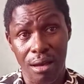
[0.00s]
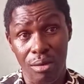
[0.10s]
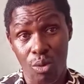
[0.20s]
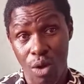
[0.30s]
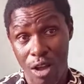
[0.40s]

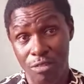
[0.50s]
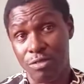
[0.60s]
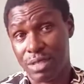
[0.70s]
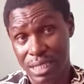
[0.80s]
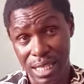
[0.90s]
who have
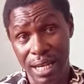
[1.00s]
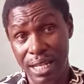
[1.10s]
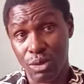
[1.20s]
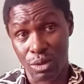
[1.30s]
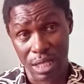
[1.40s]
decided
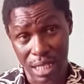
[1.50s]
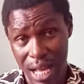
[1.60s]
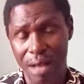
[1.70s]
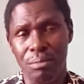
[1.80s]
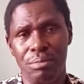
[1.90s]
to
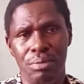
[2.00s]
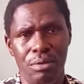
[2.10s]
decamp